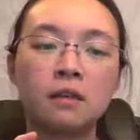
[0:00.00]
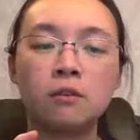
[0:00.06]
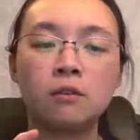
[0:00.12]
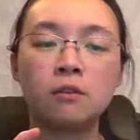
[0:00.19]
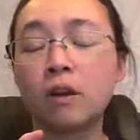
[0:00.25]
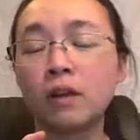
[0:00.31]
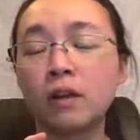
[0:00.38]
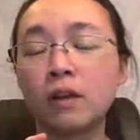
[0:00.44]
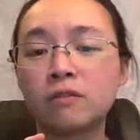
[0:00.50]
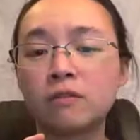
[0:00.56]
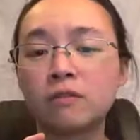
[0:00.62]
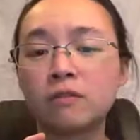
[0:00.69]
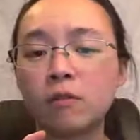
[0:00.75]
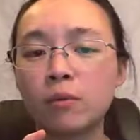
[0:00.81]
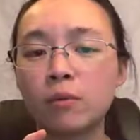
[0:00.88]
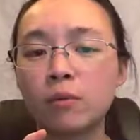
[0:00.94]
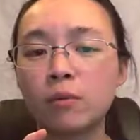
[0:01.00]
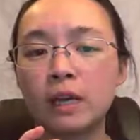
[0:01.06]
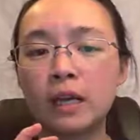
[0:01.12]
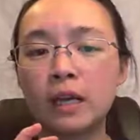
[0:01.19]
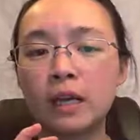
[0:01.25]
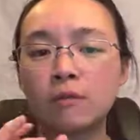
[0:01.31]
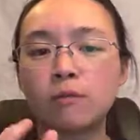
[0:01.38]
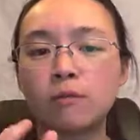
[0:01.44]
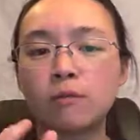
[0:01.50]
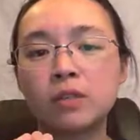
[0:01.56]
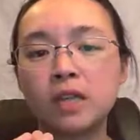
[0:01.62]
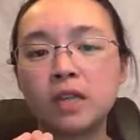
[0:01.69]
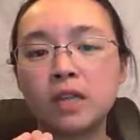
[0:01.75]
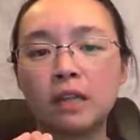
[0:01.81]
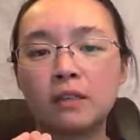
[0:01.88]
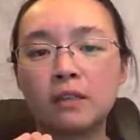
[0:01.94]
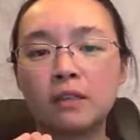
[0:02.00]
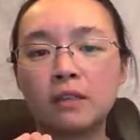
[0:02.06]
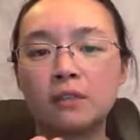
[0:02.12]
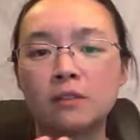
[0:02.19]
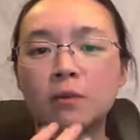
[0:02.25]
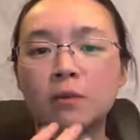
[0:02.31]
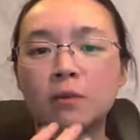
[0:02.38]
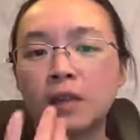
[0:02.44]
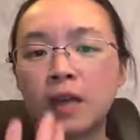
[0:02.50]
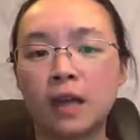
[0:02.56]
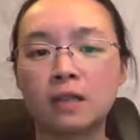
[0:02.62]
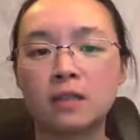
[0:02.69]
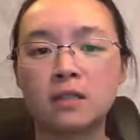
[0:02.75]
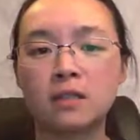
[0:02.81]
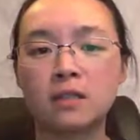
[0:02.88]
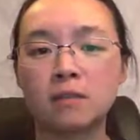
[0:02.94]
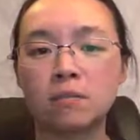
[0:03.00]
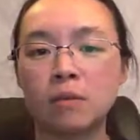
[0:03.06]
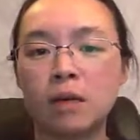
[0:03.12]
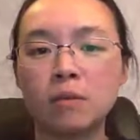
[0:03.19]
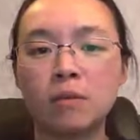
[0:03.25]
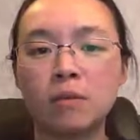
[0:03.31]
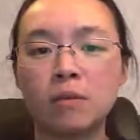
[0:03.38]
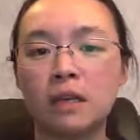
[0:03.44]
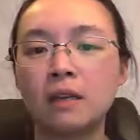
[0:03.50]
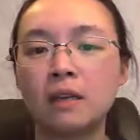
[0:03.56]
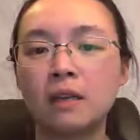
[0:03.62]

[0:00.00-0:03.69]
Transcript: not as favorable, it can rotate so that maybe